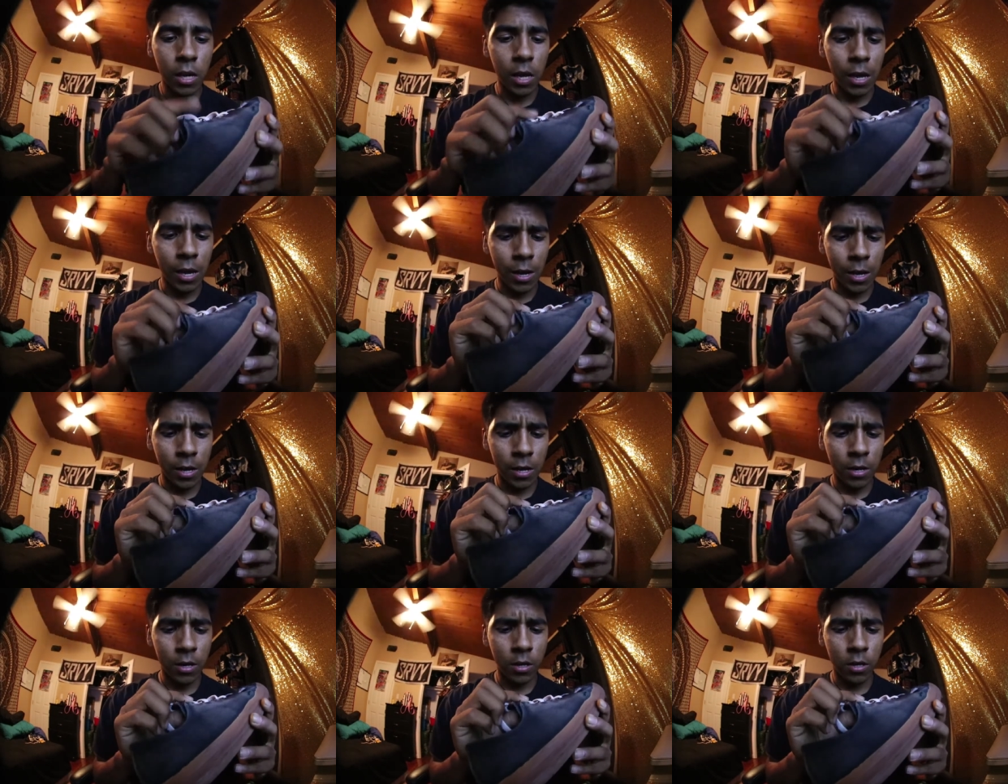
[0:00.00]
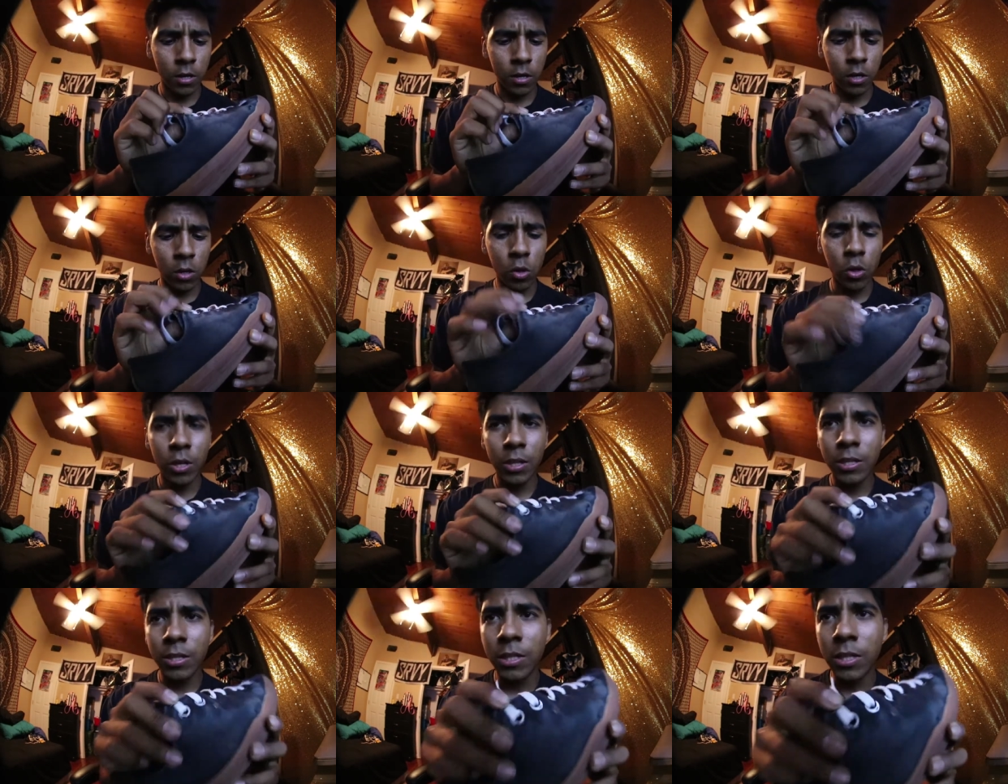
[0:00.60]
and you
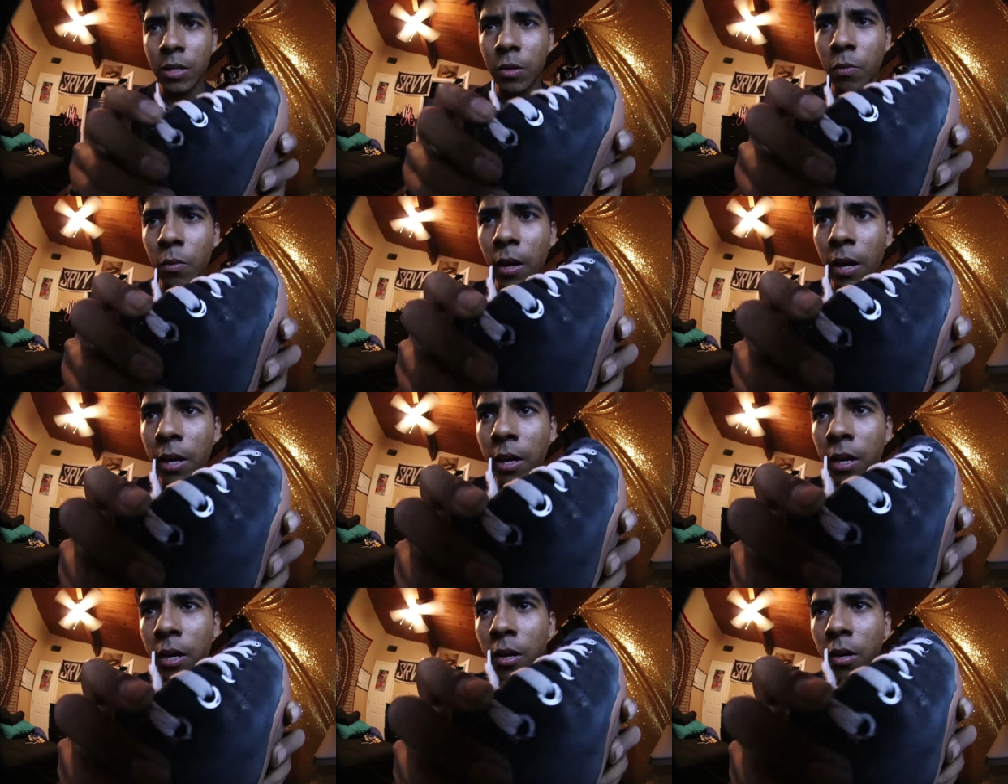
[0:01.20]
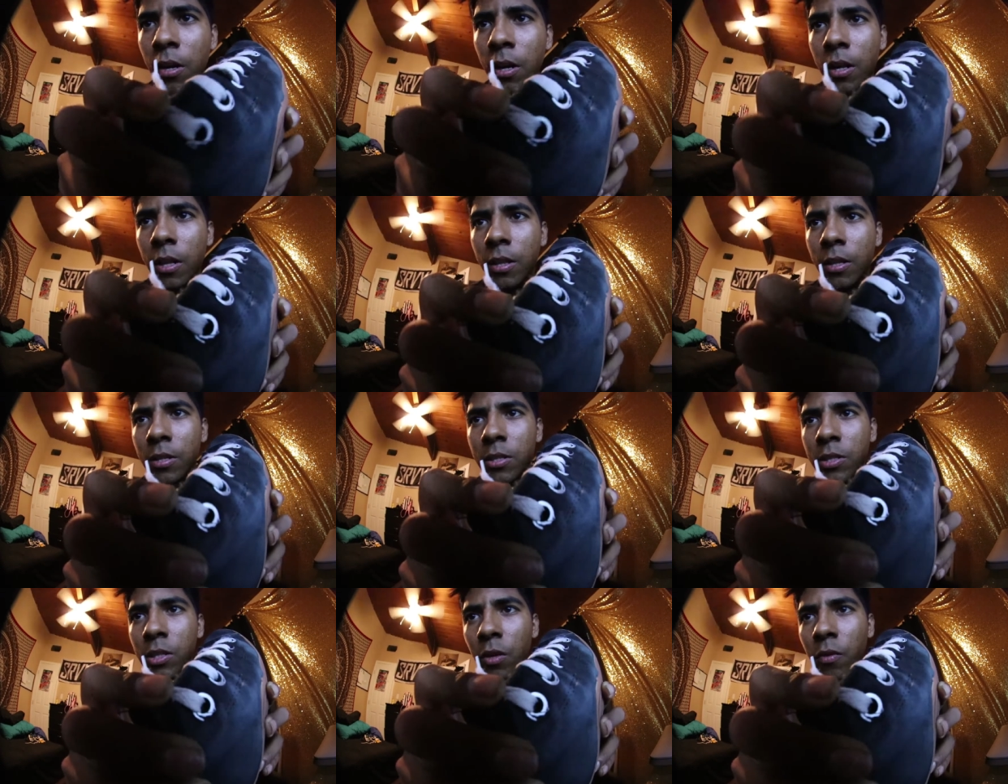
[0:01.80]
can see right here
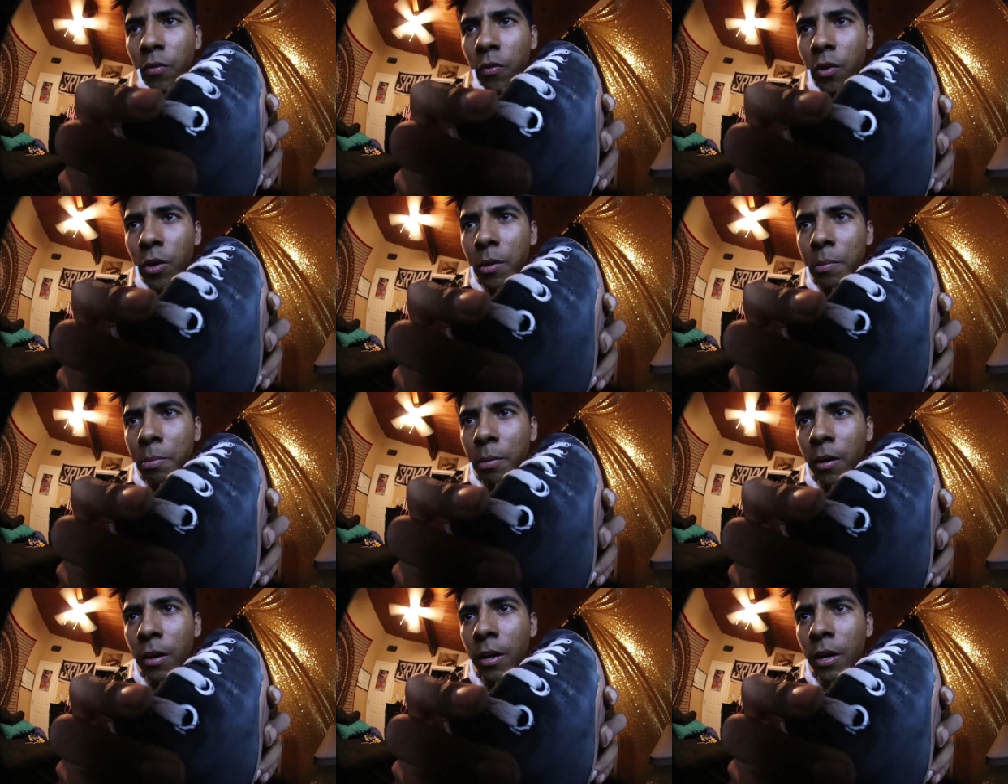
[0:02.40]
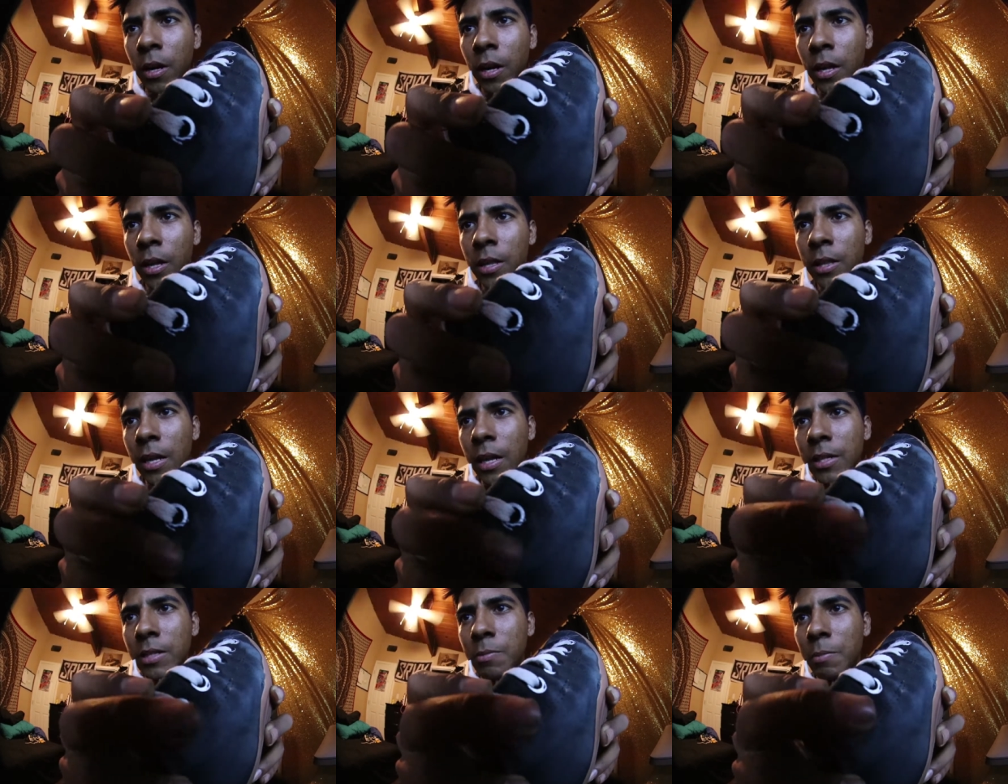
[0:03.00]
the silvery part
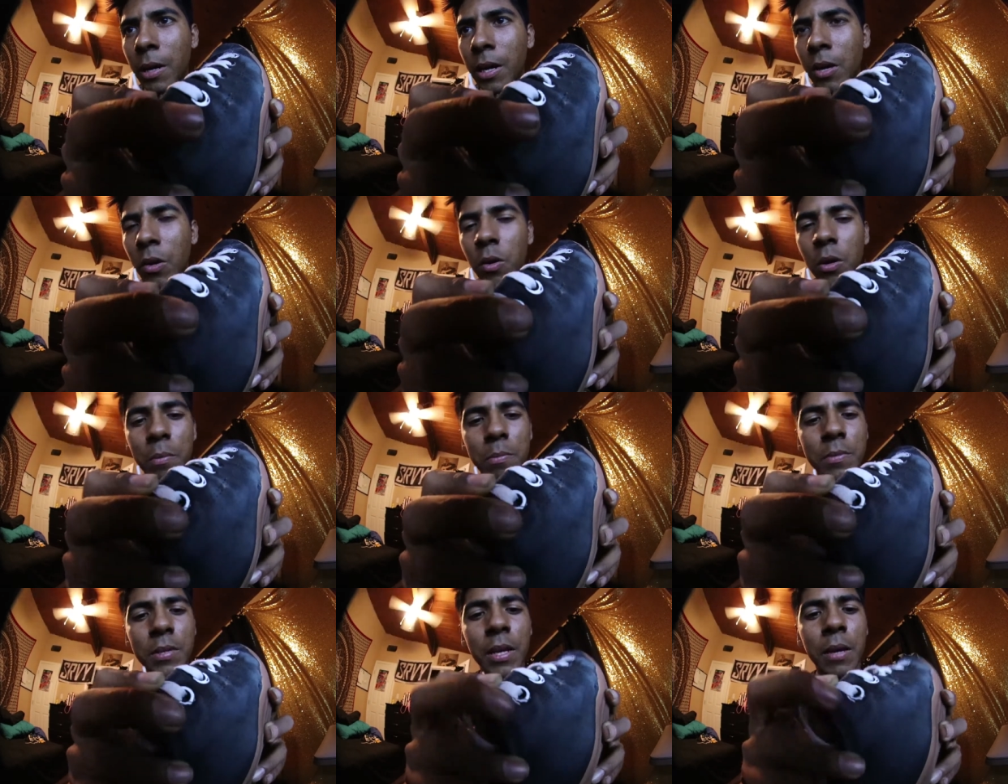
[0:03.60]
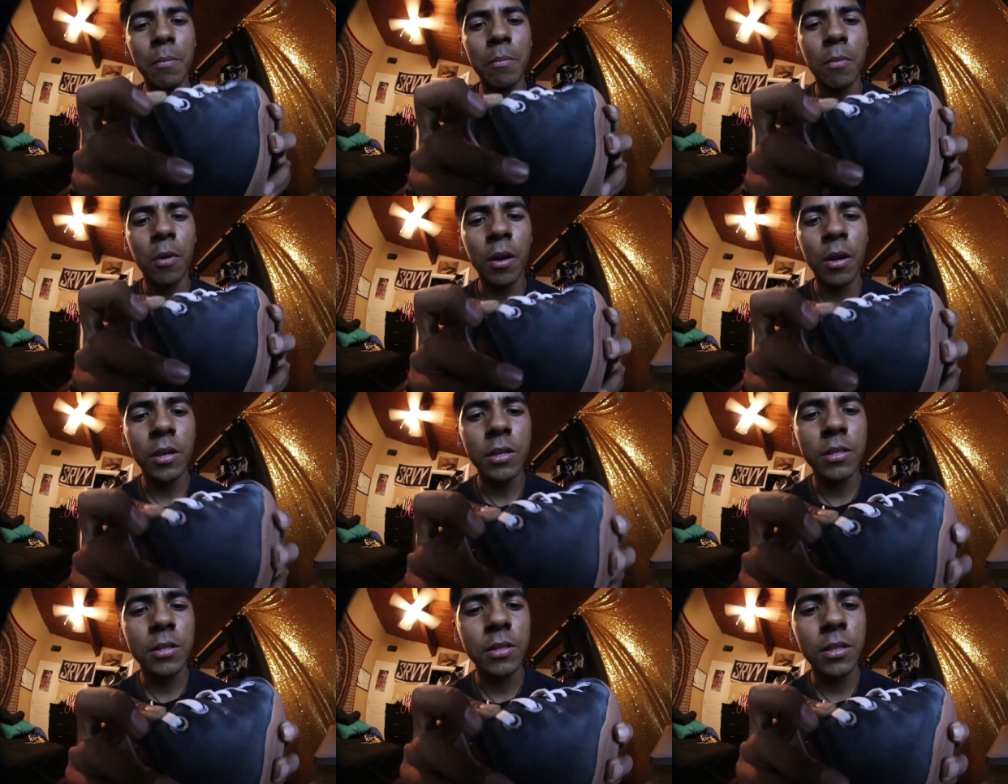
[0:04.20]
that's my grip tape
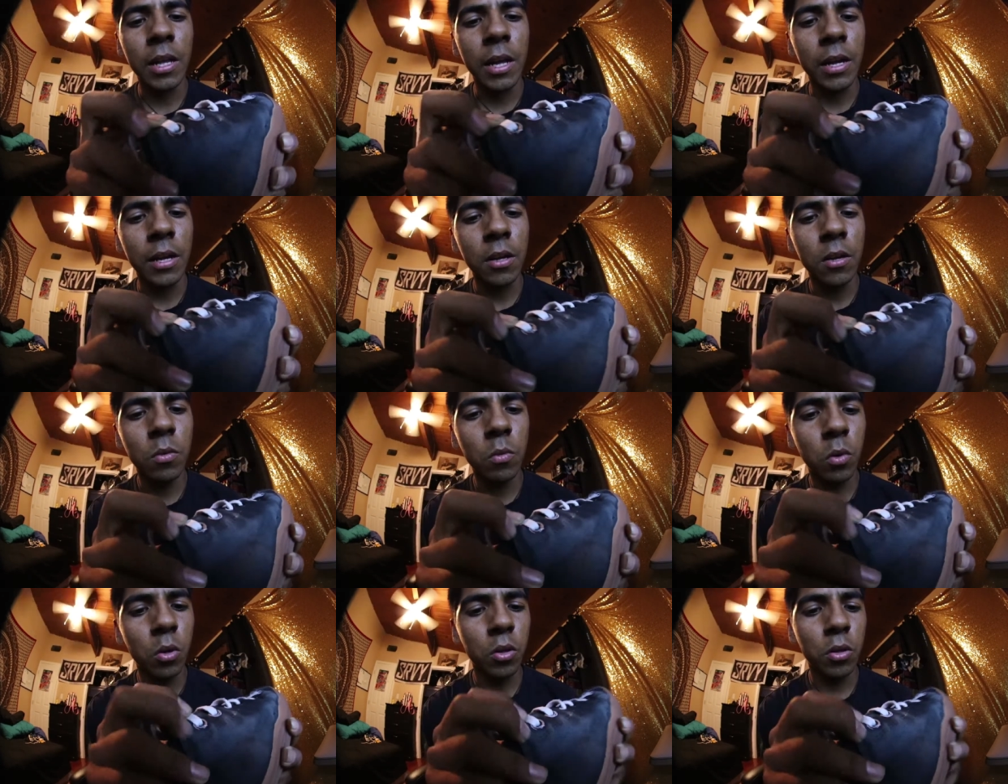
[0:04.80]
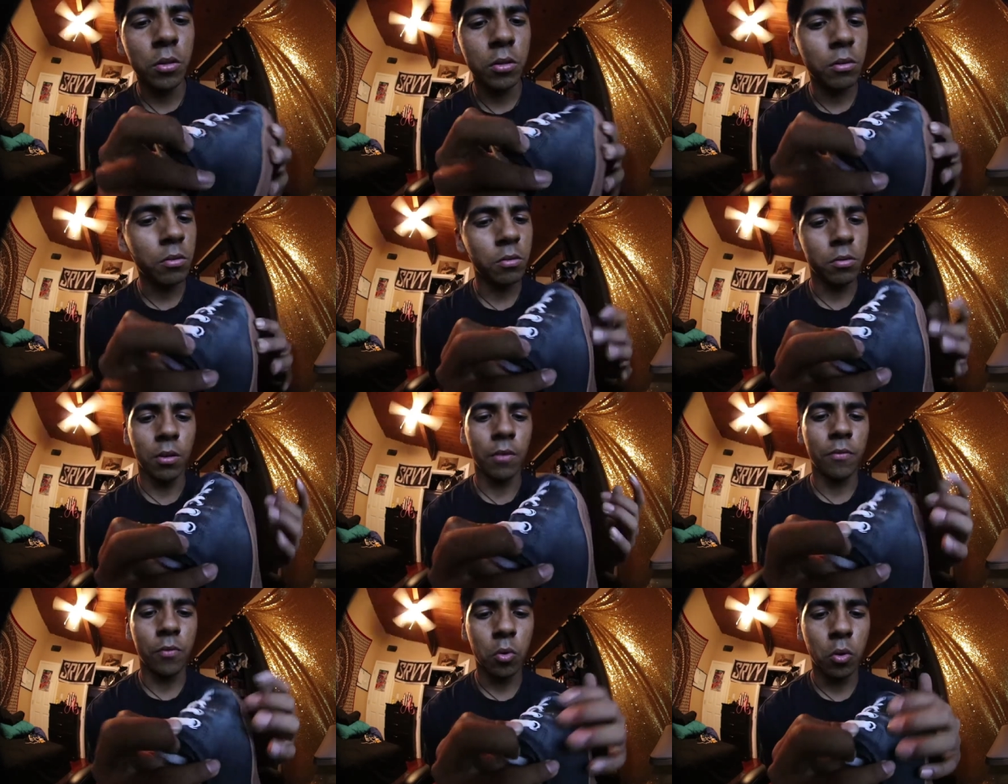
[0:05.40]
marks like well
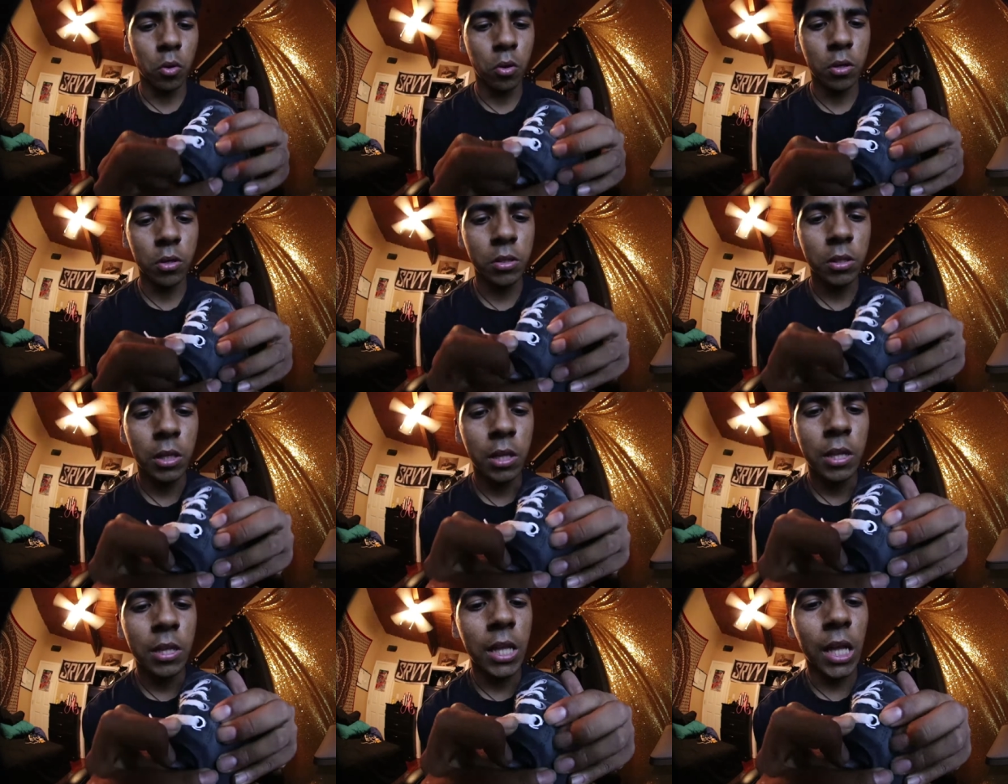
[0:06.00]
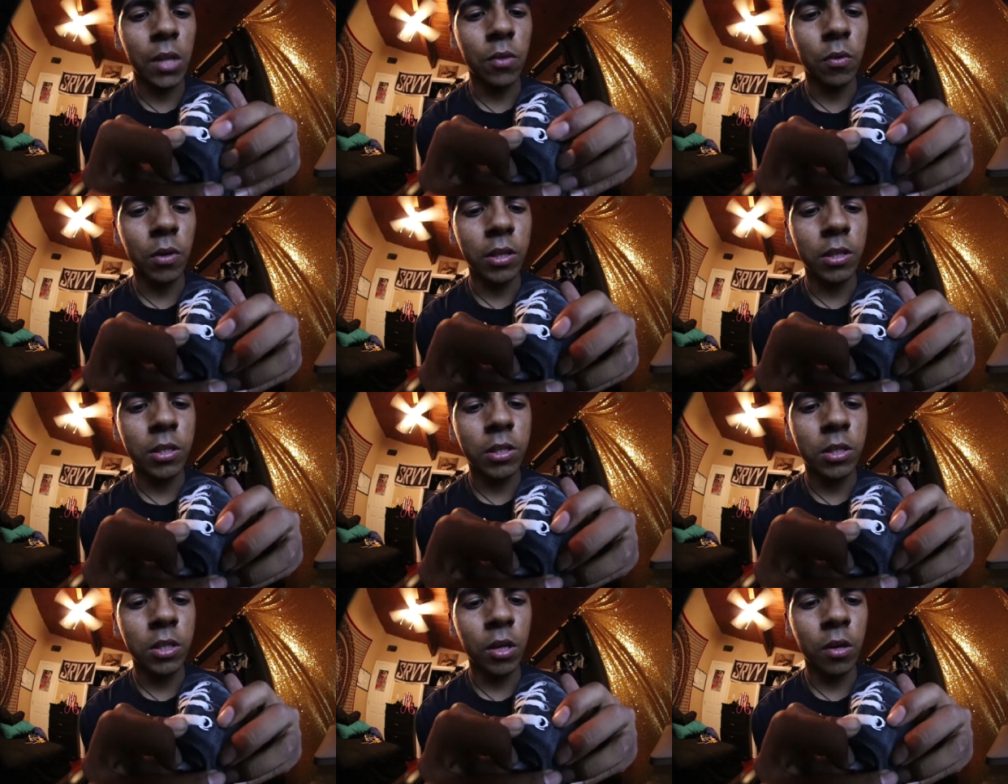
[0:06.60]
of course that's why
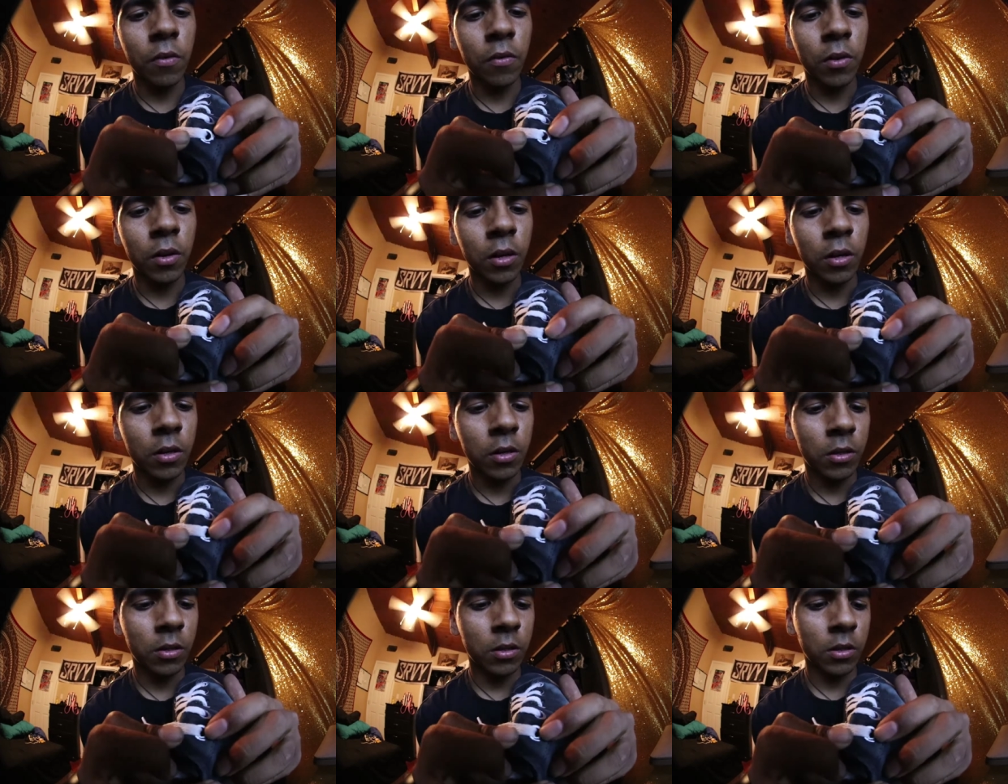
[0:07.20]
it's silver